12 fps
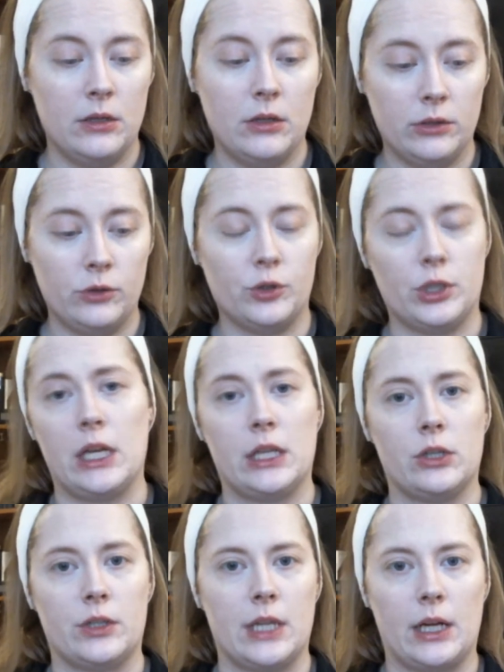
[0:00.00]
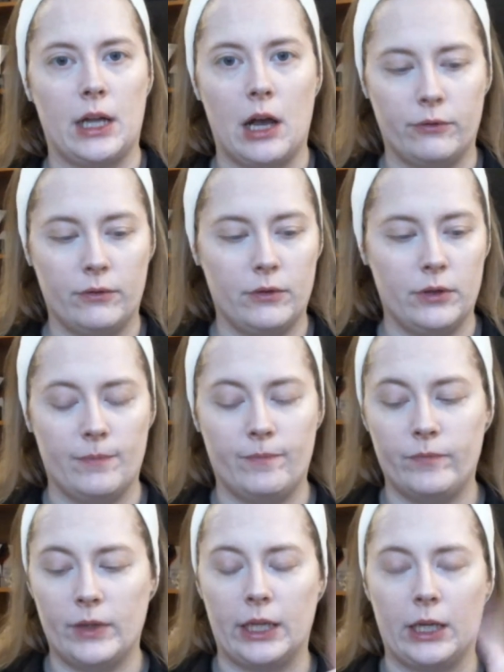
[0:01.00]
Usually I just take half,
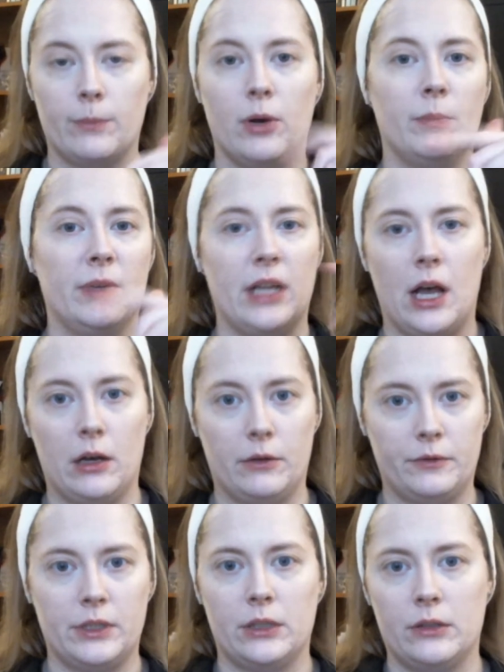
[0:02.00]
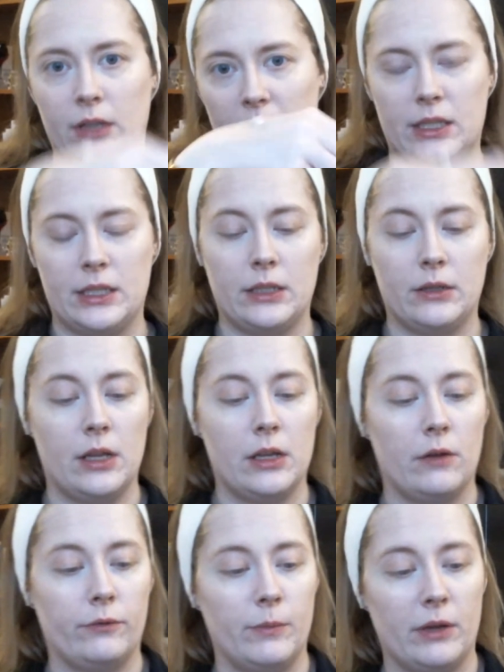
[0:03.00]
like a pump and a half, so that's enough
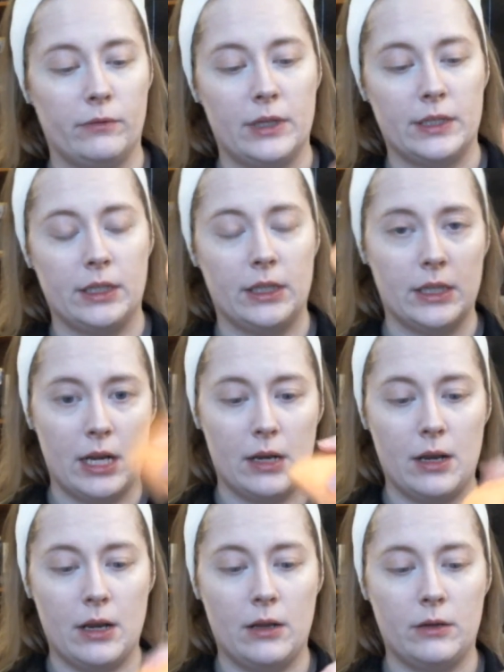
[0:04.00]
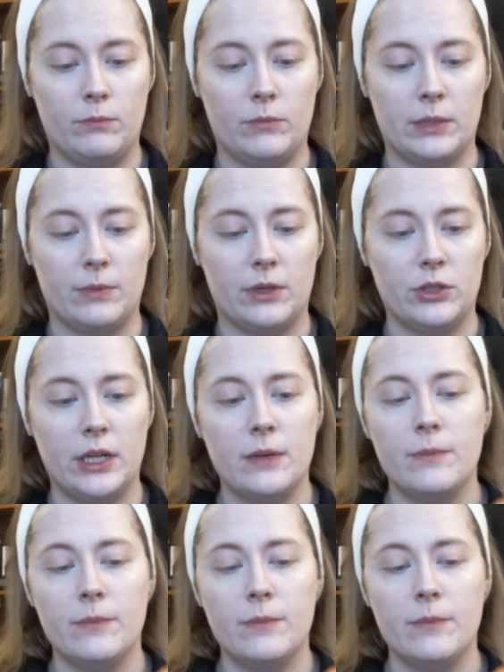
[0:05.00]
for my face, and then my sponge again,